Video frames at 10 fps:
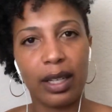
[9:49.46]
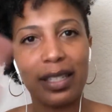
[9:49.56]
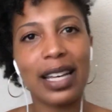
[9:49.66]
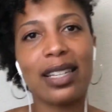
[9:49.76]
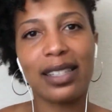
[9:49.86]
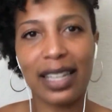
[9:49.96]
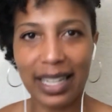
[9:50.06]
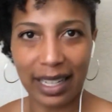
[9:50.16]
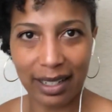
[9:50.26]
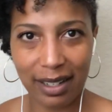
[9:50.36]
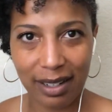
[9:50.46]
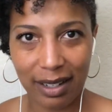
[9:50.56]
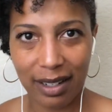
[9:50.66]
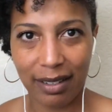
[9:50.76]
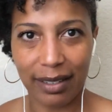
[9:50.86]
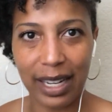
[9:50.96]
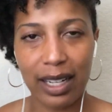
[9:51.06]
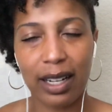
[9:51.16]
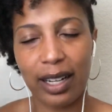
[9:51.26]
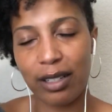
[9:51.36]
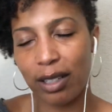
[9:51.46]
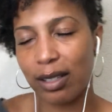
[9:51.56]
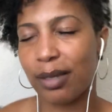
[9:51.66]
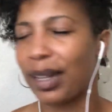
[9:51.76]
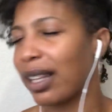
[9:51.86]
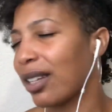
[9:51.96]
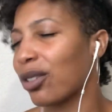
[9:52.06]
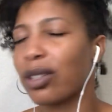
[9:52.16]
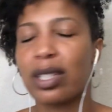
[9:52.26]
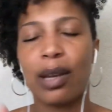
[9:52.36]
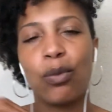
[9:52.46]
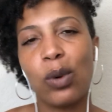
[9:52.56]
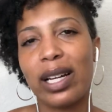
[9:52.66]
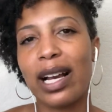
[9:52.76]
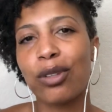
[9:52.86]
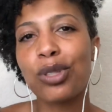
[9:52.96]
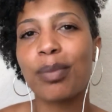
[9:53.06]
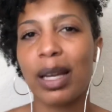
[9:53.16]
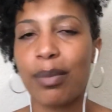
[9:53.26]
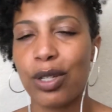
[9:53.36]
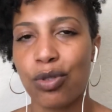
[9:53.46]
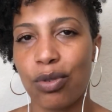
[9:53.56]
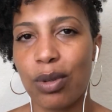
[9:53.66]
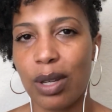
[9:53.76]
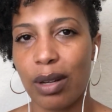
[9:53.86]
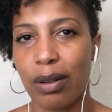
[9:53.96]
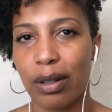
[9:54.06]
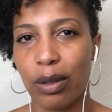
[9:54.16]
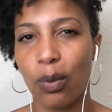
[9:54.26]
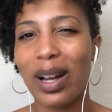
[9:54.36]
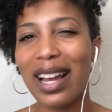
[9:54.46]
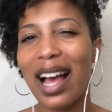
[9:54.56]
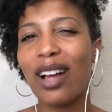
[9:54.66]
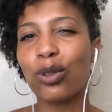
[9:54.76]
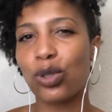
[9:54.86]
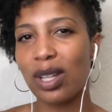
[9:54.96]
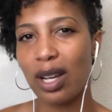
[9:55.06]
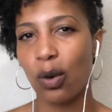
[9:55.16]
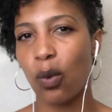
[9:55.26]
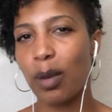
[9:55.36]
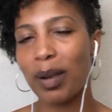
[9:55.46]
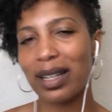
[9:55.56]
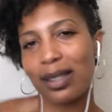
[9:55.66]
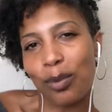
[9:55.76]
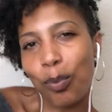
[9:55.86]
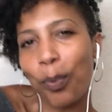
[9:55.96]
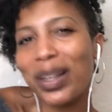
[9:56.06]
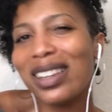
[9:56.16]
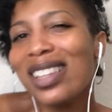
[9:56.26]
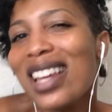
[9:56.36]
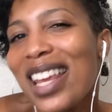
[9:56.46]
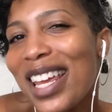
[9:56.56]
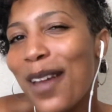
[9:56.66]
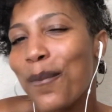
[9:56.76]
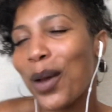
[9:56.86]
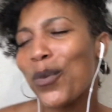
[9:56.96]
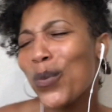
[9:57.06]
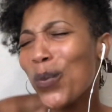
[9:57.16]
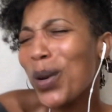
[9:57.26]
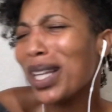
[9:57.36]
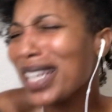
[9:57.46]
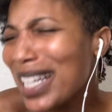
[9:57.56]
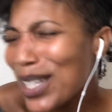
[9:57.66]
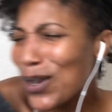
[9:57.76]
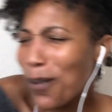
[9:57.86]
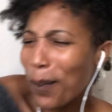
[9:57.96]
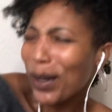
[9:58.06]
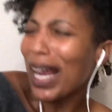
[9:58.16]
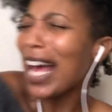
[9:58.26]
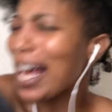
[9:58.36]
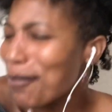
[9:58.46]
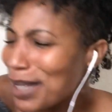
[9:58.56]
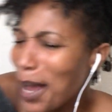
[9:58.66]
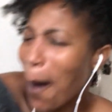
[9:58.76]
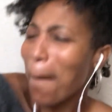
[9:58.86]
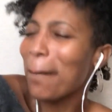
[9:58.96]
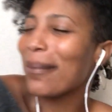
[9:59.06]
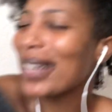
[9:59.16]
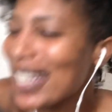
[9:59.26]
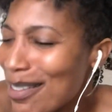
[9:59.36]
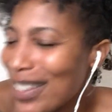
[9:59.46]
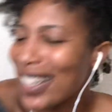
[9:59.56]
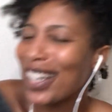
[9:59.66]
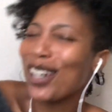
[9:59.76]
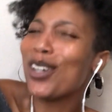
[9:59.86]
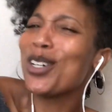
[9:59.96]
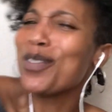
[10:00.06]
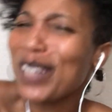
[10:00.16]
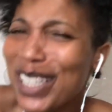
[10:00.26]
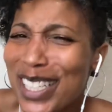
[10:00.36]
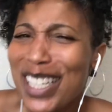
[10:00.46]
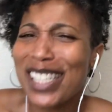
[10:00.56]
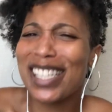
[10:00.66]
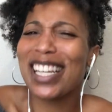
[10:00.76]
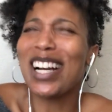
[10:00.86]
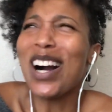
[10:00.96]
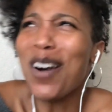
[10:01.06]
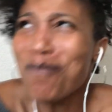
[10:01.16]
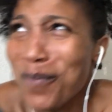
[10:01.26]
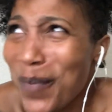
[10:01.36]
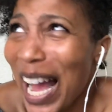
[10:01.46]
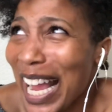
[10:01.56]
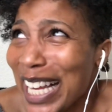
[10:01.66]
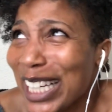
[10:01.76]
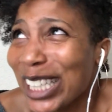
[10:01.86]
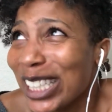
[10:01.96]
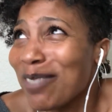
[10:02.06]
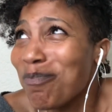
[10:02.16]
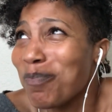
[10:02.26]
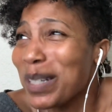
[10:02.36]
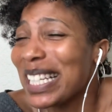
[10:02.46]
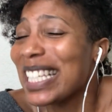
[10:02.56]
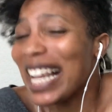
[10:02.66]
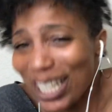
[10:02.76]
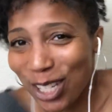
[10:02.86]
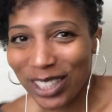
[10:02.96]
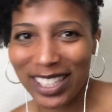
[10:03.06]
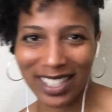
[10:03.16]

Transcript: Yes, and, right? I tell this to my clients all the time. What else might be true here? what else? What possibility am I willing to perhaps, maybe, oh my goodness, I could potentially